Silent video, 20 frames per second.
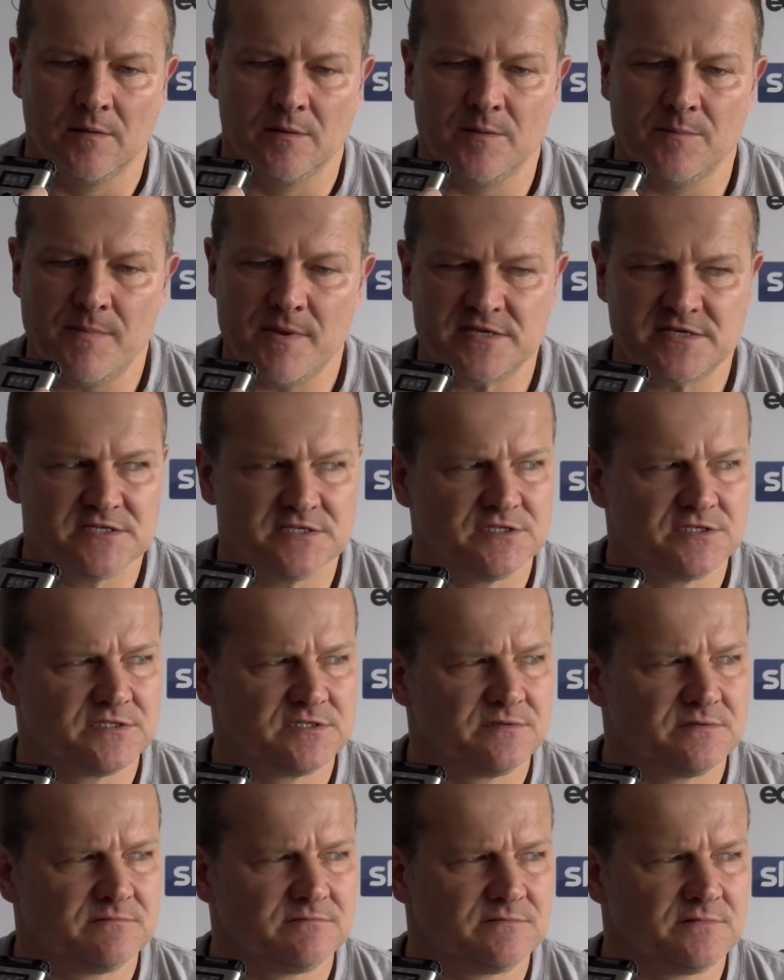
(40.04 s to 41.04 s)
The
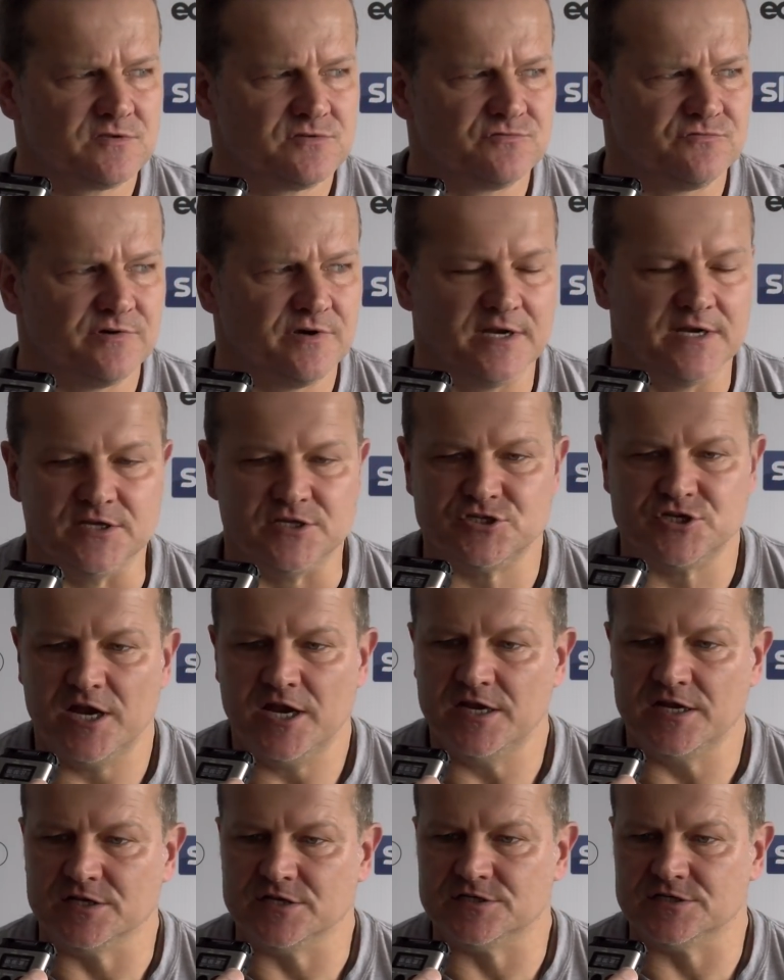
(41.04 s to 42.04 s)
message doesn't really
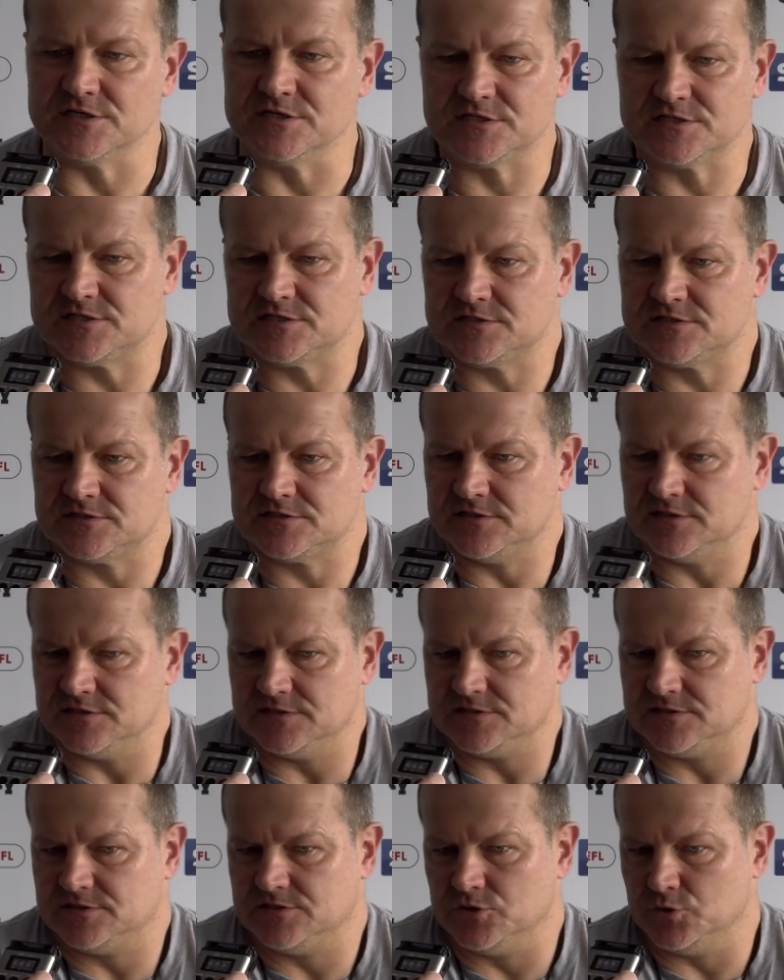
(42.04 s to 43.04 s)
change. It's
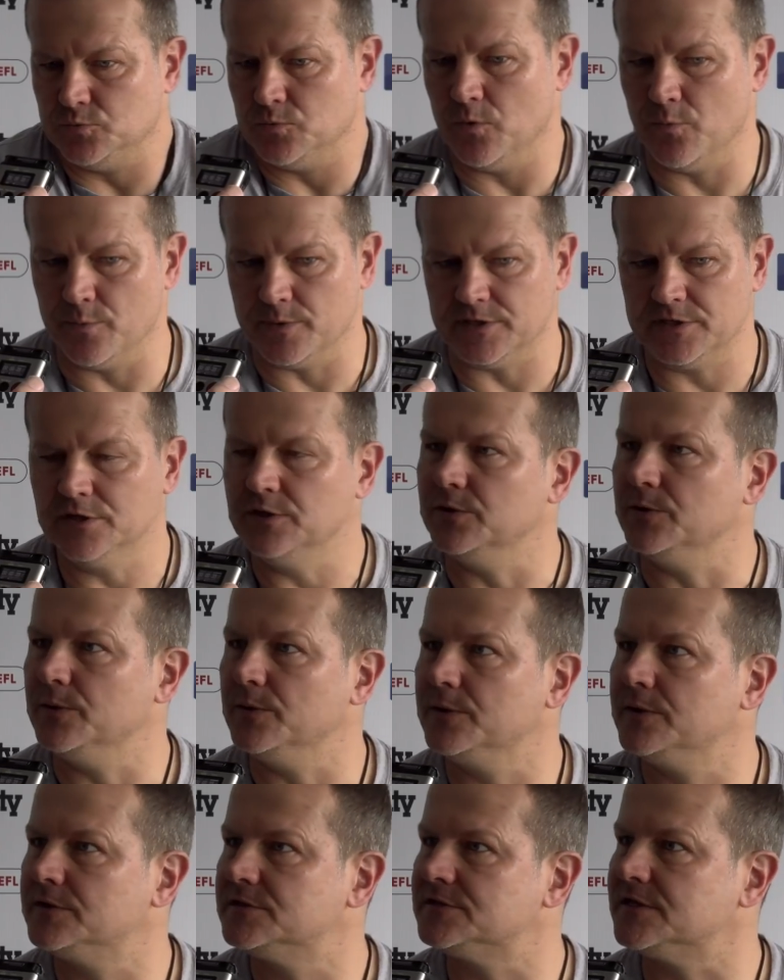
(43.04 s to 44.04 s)
do what we
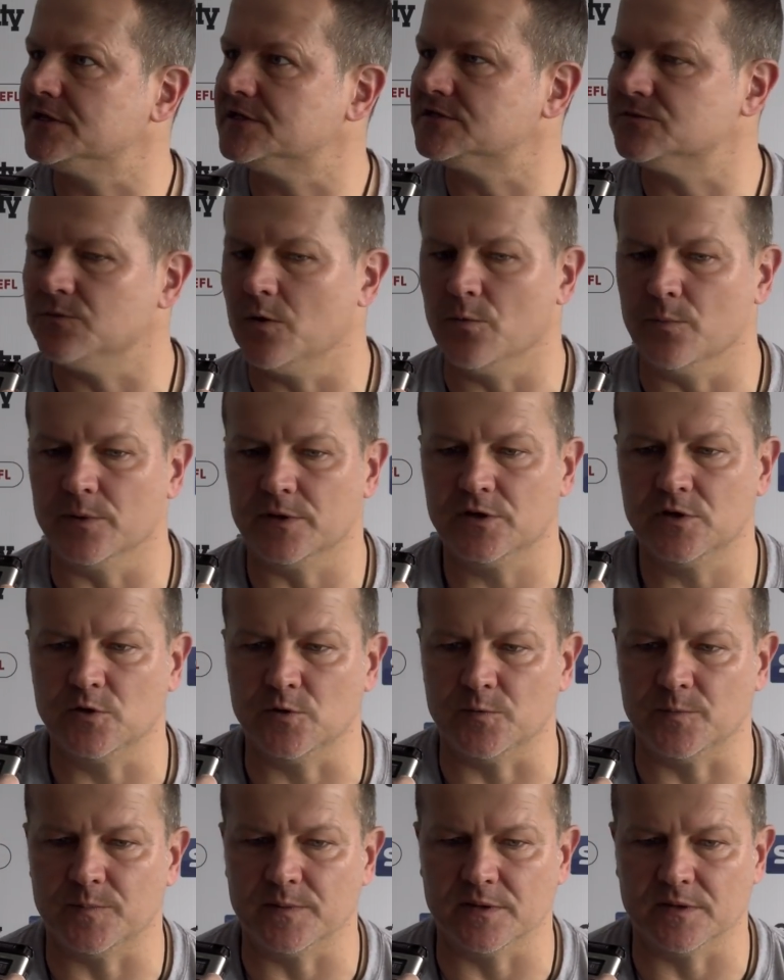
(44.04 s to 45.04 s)
do, stick to what we
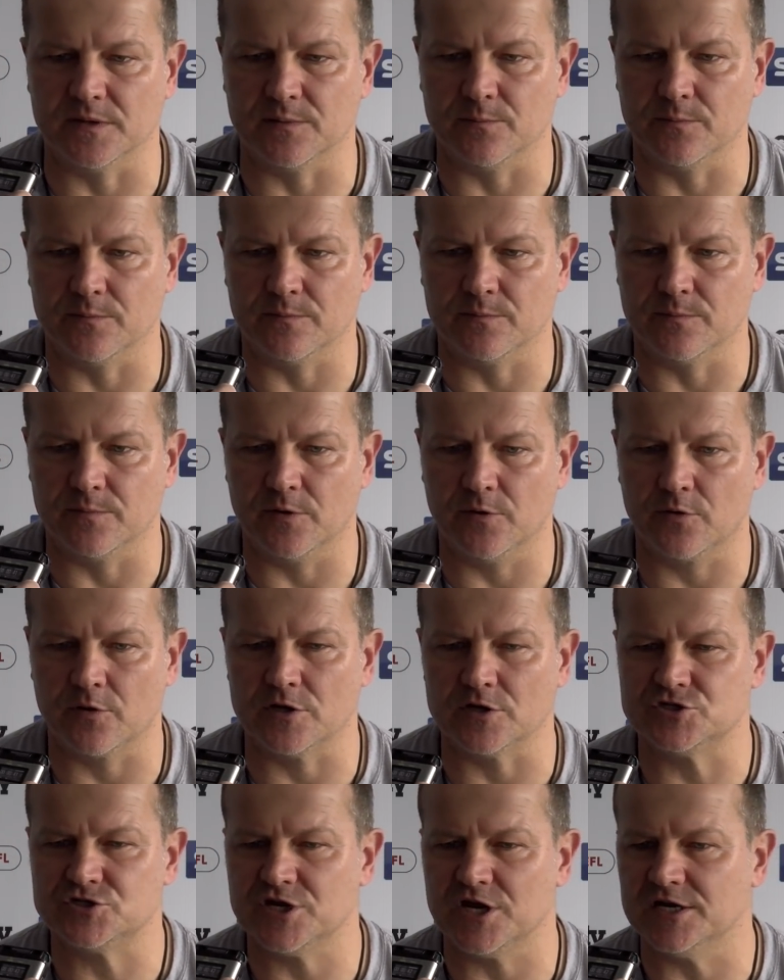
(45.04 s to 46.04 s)
do. But we're not
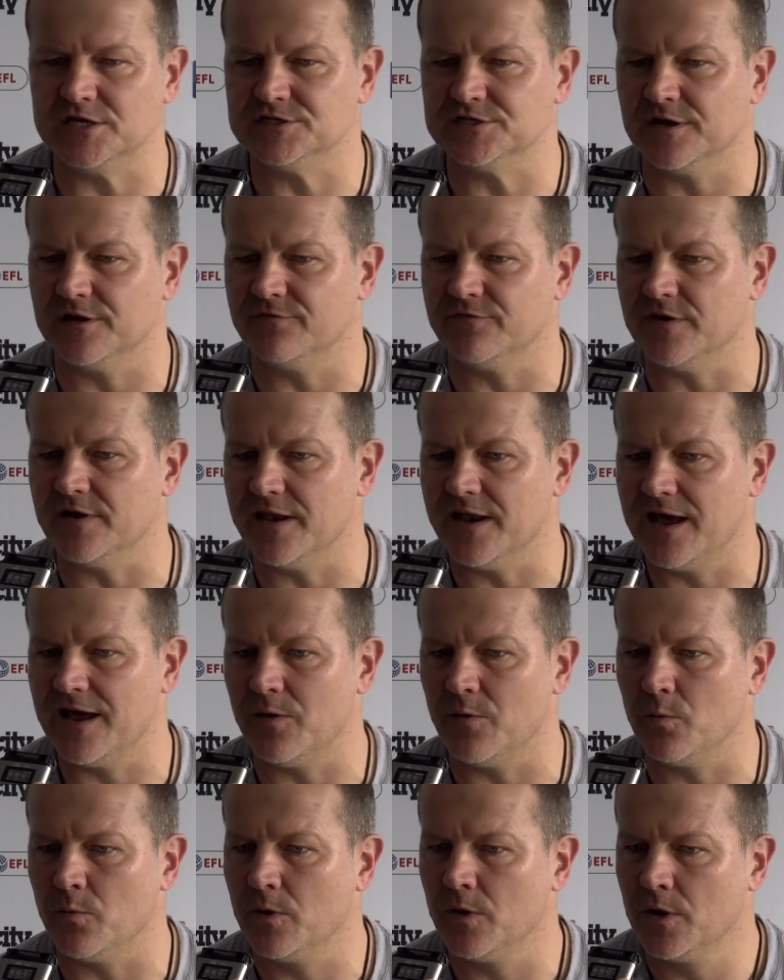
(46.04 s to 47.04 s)
going to change anything
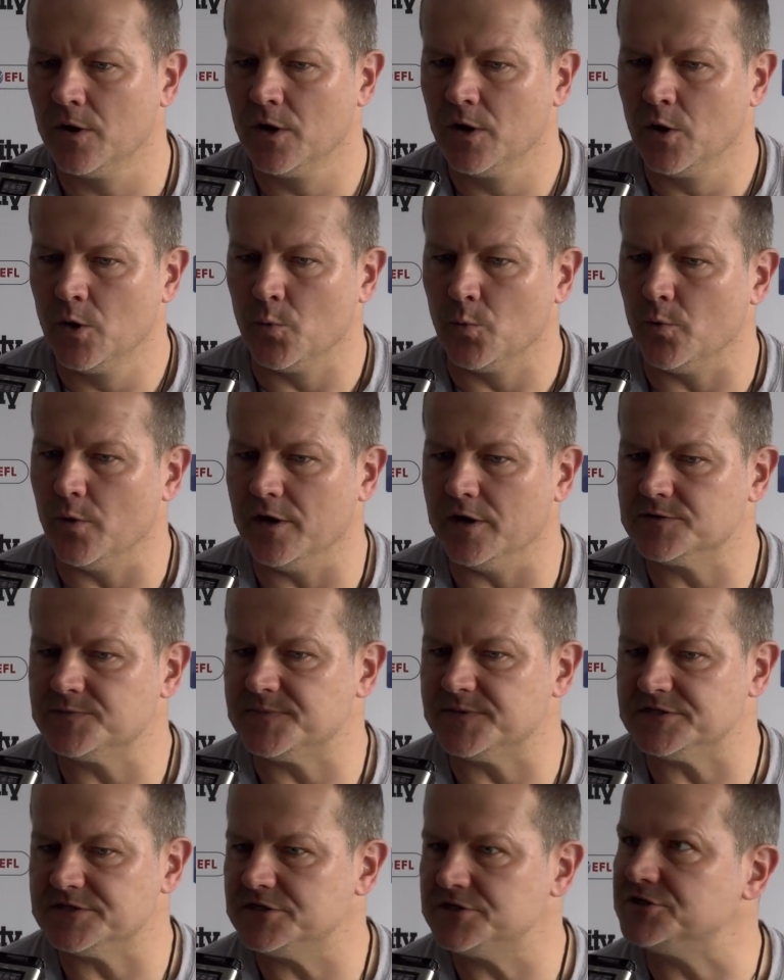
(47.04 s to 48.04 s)
now we're in this
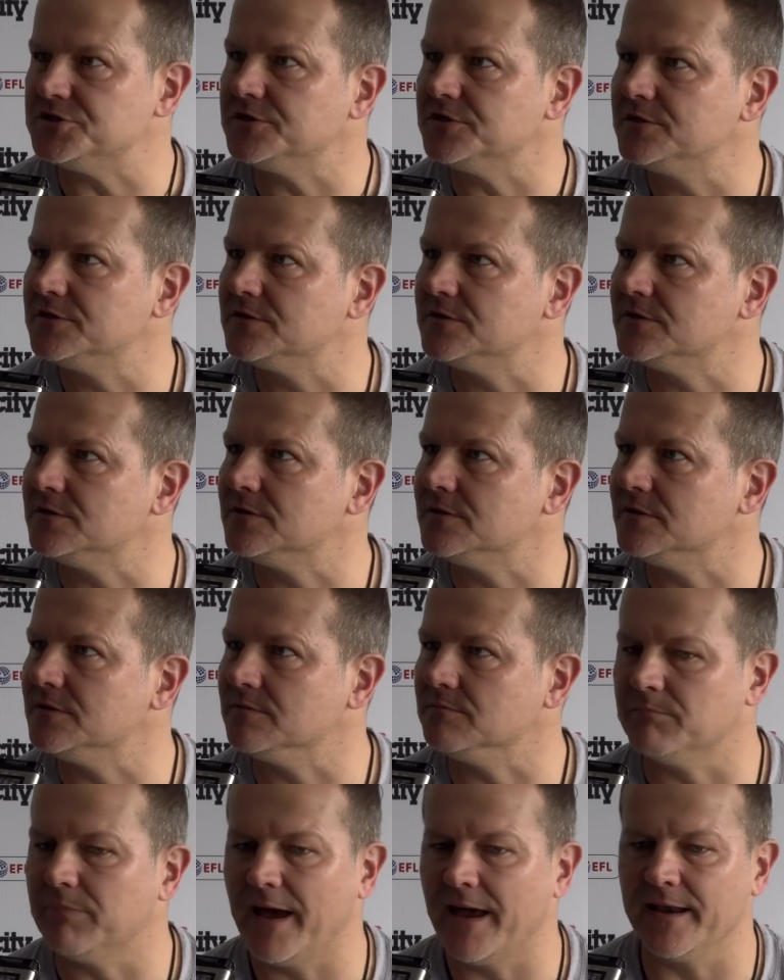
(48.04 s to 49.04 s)
position
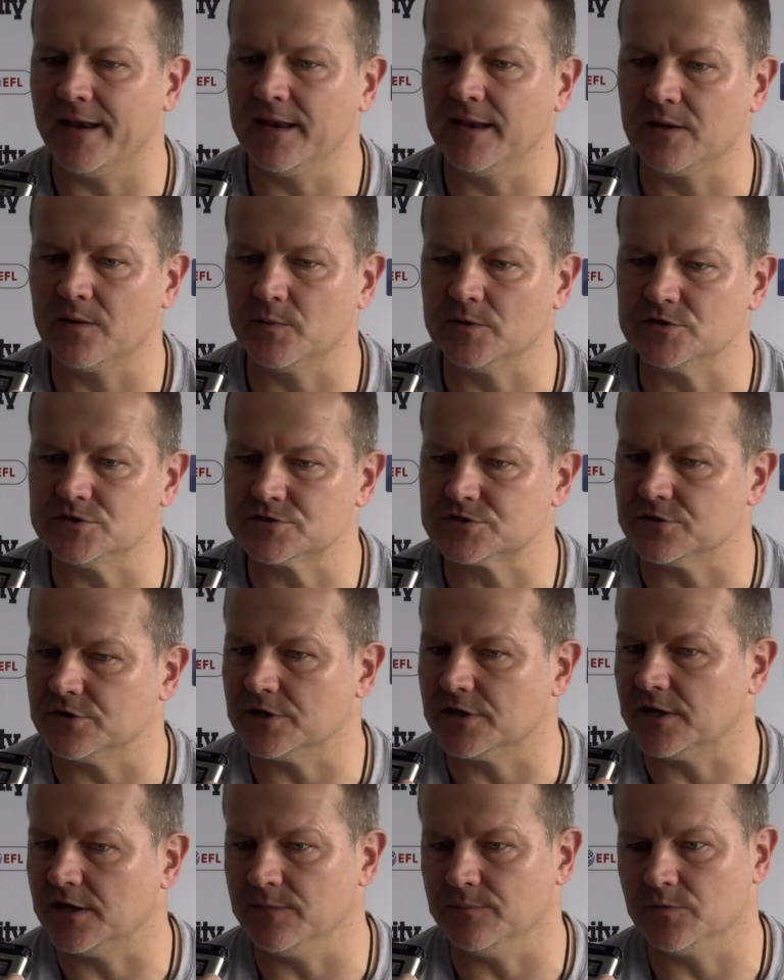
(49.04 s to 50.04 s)
and panic. We're just going
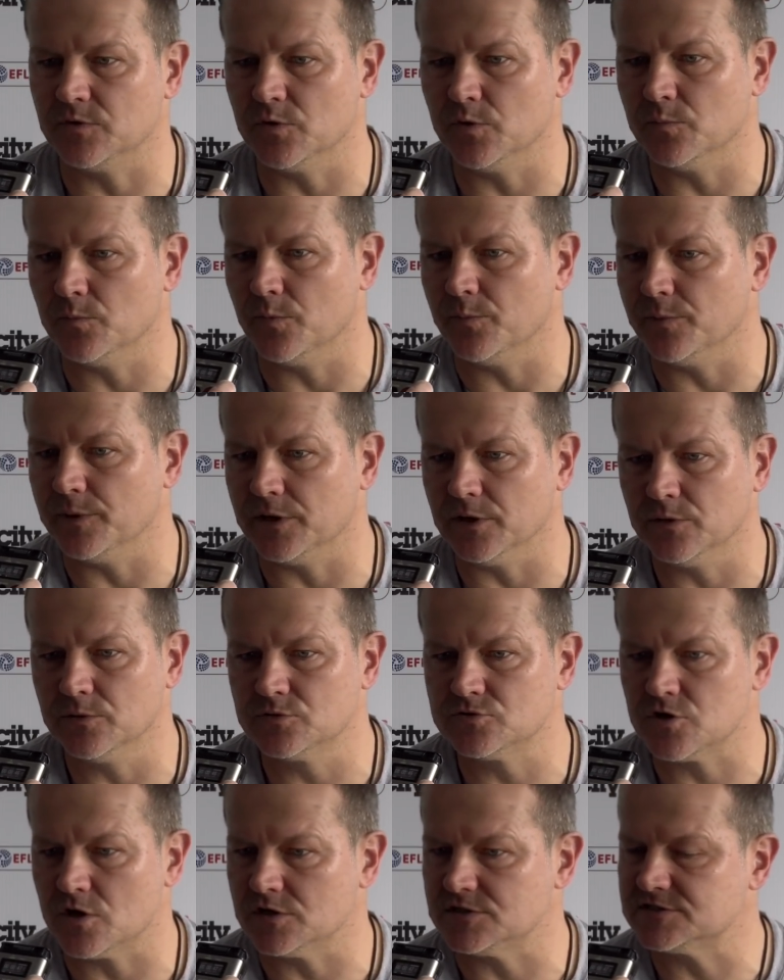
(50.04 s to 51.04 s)
to keep doing what we do,
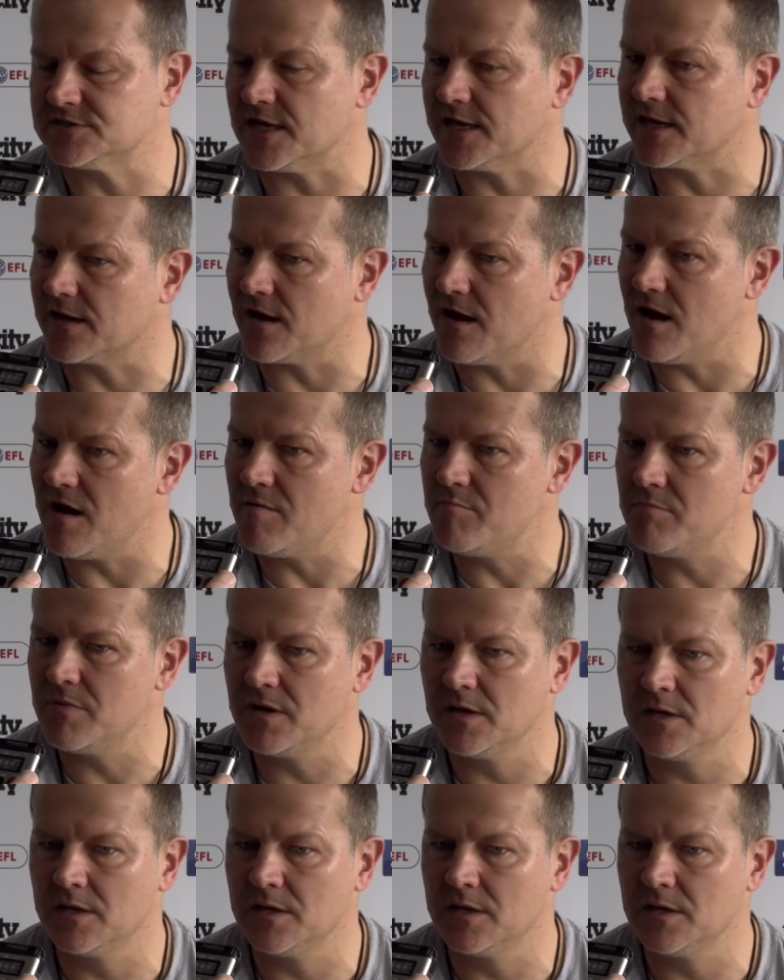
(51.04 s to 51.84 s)
try and stay calm,